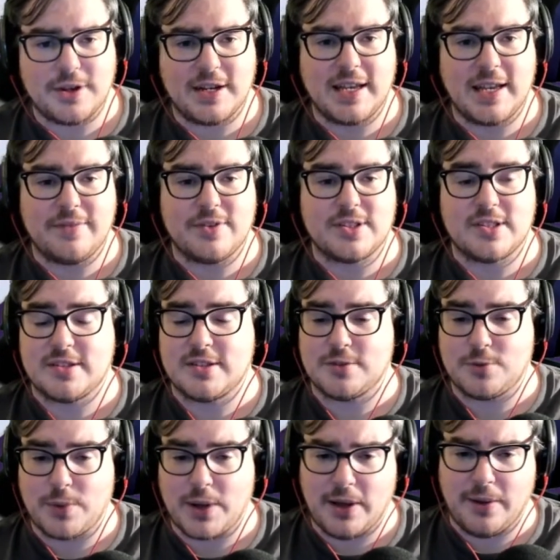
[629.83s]
going to give us this as
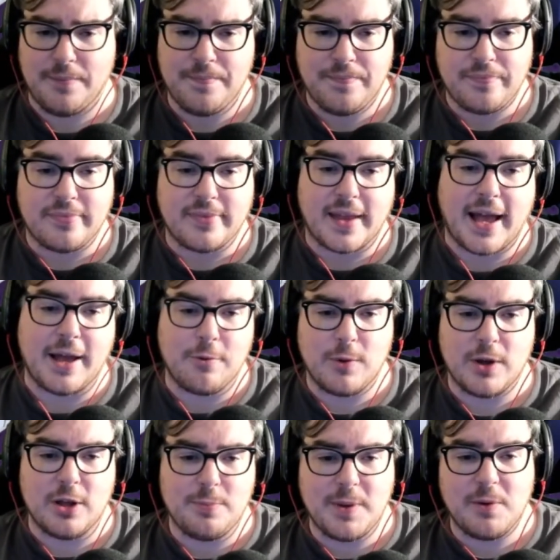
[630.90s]
well. I
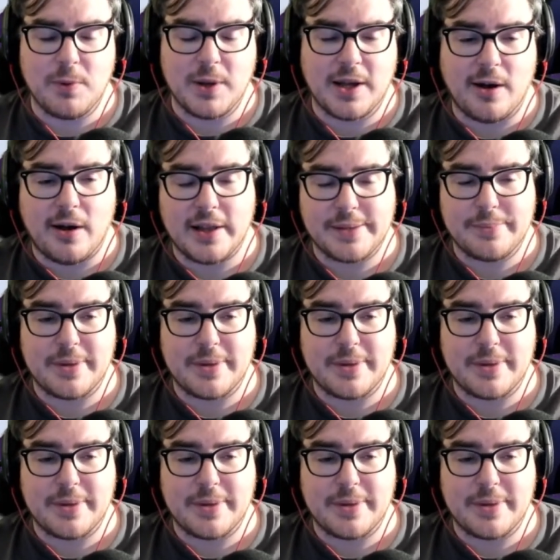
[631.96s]
will be recalling